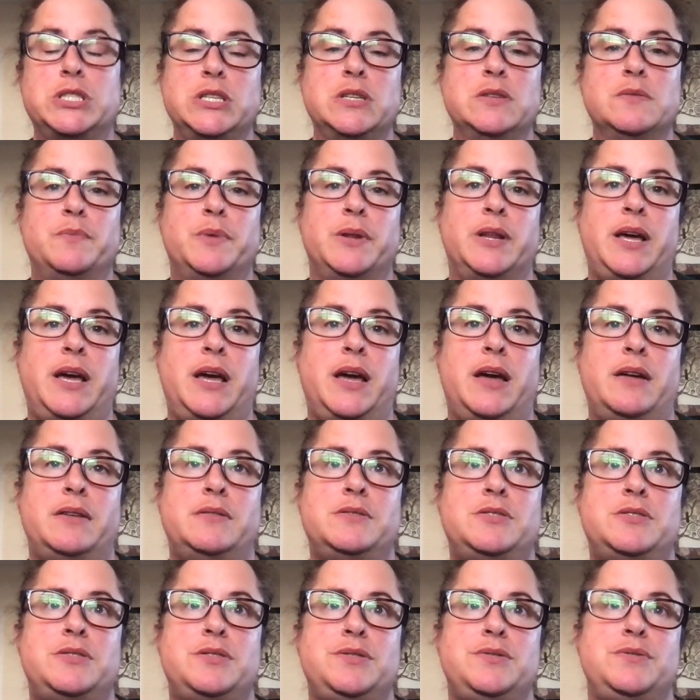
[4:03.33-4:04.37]
you plan
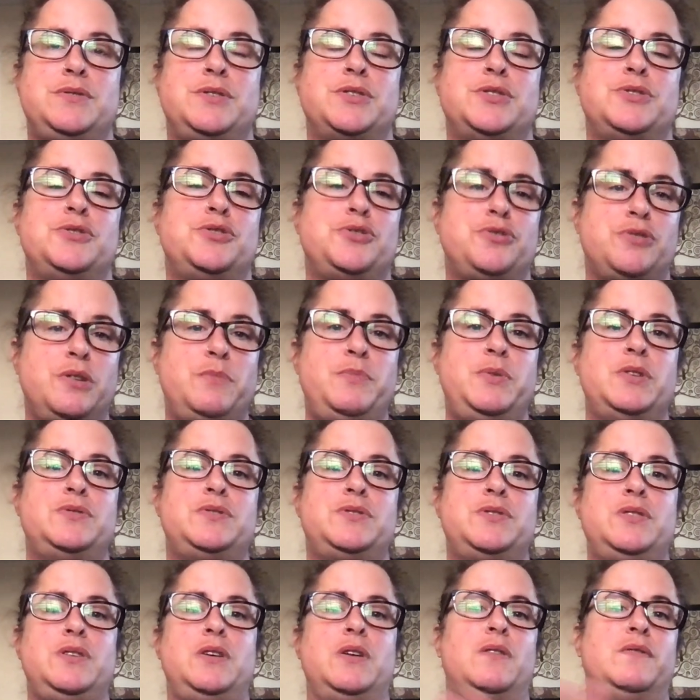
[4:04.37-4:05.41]
to contribute
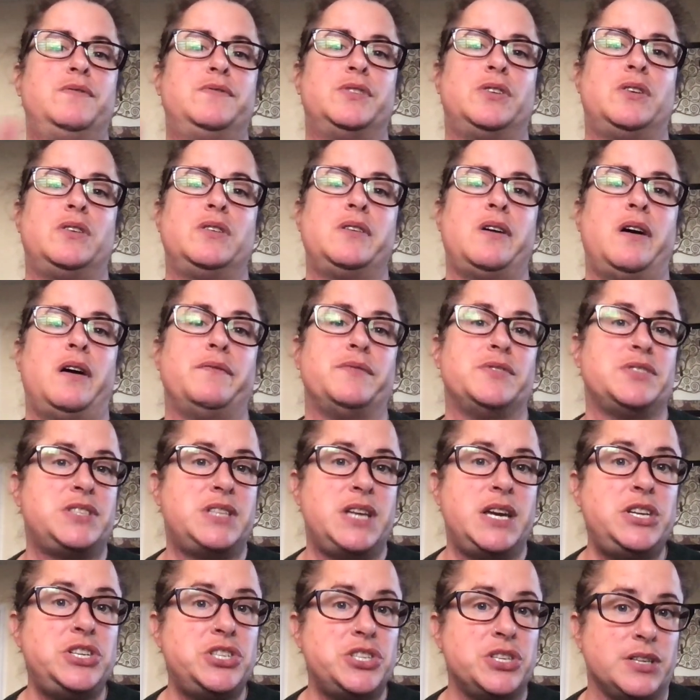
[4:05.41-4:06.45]
to the overall
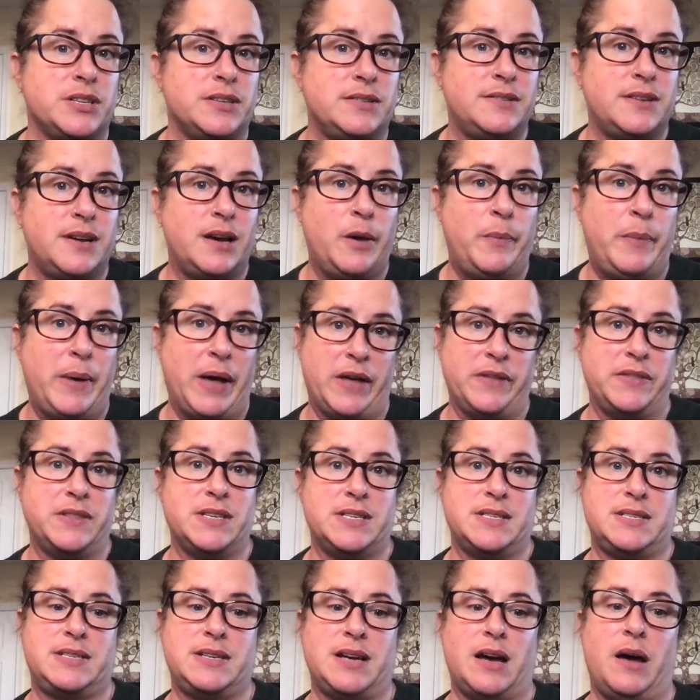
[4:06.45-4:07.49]
conversation about
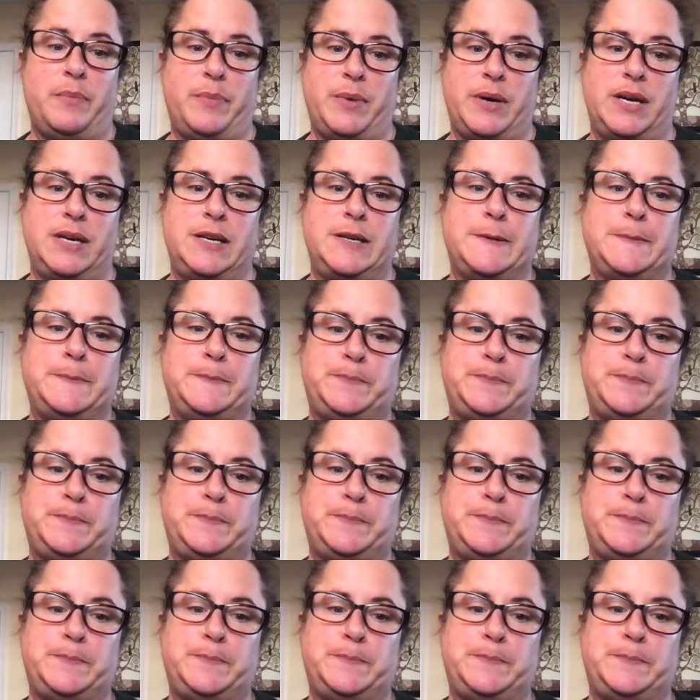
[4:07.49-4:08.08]
this topic?